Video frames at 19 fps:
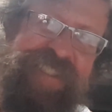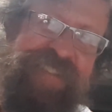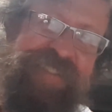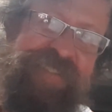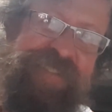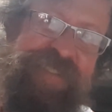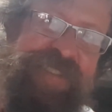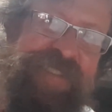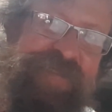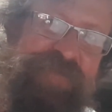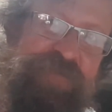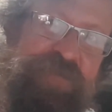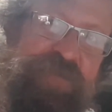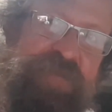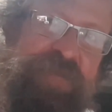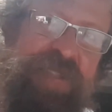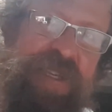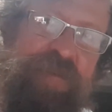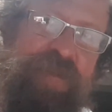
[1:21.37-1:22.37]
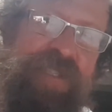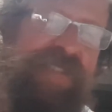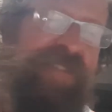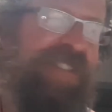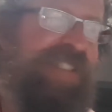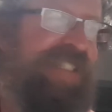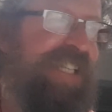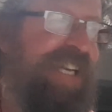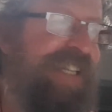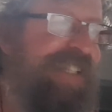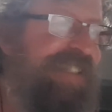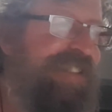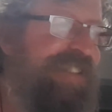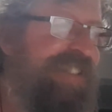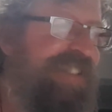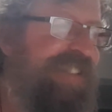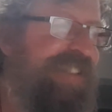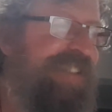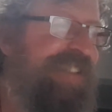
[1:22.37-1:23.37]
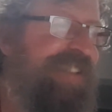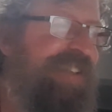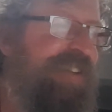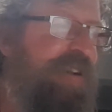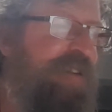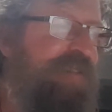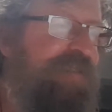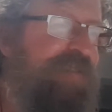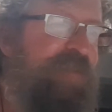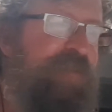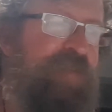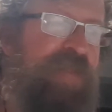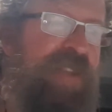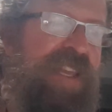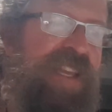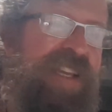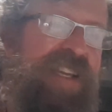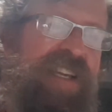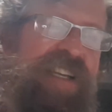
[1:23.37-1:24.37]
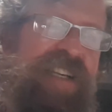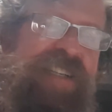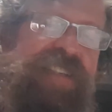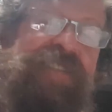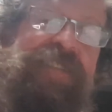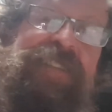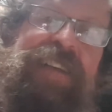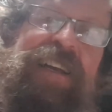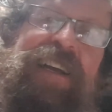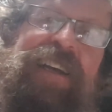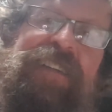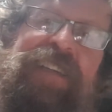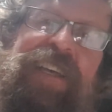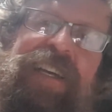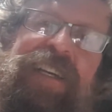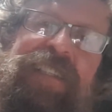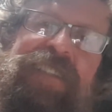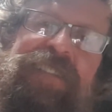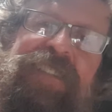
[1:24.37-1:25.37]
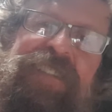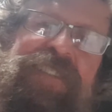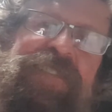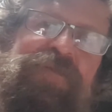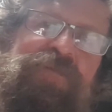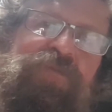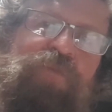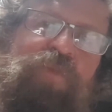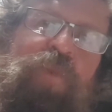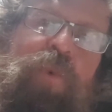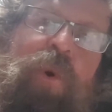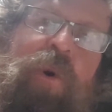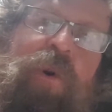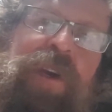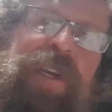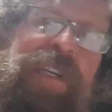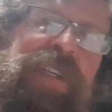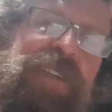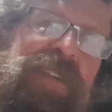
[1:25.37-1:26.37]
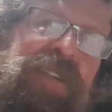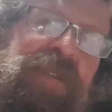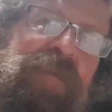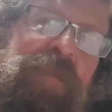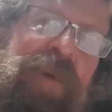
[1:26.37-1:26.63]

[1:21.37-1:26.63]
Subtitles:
That was a bit of a challenge in itself. And then just walk into the